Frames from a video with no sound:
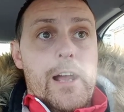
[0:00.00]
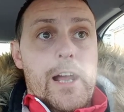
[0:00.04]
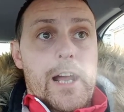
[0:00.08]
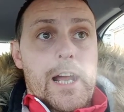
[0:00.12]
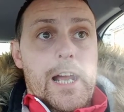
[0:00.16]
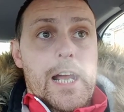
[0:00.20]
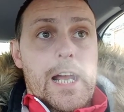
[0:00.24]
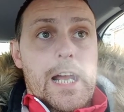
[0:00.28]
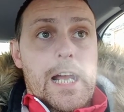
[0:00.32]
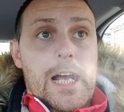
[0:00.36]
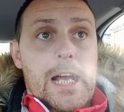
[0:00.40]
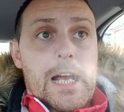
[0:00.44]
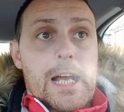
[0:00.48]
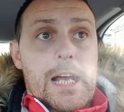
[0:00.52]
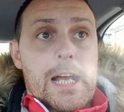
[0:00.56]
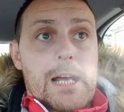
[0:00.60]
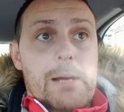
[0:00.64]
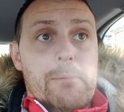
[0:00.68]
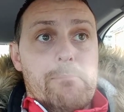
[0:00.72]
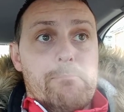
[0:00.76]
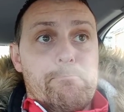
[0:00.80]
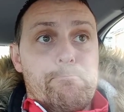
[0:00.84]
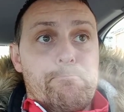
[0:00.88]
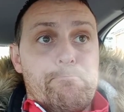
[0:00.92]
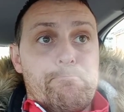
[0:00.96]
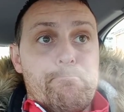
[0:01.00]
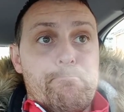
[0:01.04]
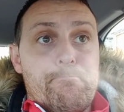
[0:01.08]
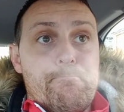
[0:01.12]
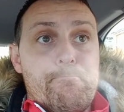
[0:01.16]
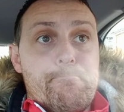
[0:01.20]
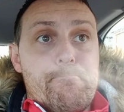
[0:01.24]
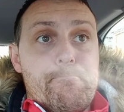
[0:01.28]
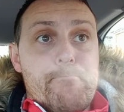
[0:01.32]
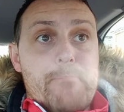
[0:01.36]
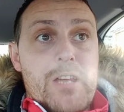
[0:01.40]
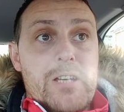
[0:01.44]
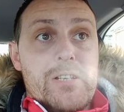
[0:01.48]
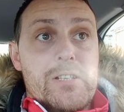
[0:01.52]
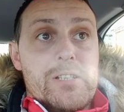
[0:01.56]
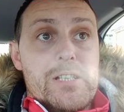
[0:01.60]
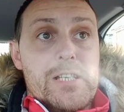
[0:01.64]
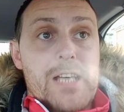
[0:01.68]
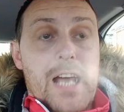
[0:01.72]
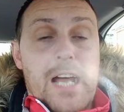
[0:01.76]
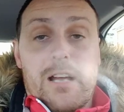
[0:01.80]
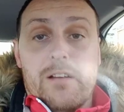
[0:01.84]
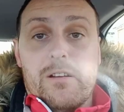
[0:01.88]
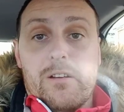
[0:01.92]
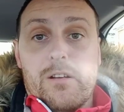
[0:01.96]

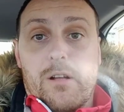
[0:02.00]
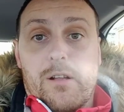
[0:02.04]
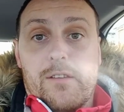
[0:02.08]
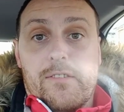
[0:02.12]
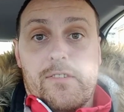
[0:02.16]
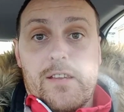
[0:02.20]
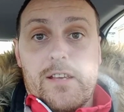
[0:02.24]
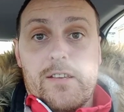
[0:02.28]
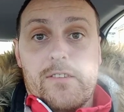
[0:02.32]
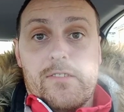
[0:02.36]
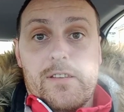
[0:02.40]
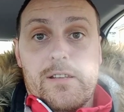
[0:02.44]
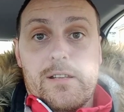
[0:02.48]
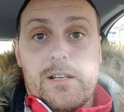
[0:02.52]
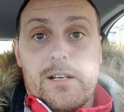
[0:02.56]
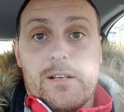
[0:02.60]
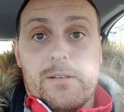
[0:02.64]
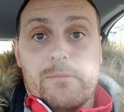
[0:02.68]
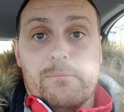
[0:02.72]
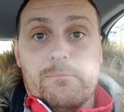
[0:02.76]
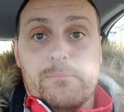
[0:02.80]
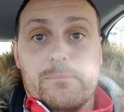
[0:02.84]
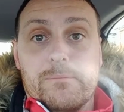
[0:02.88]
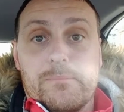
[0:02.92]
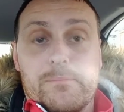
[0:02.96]
Yeah, I'll see you in there.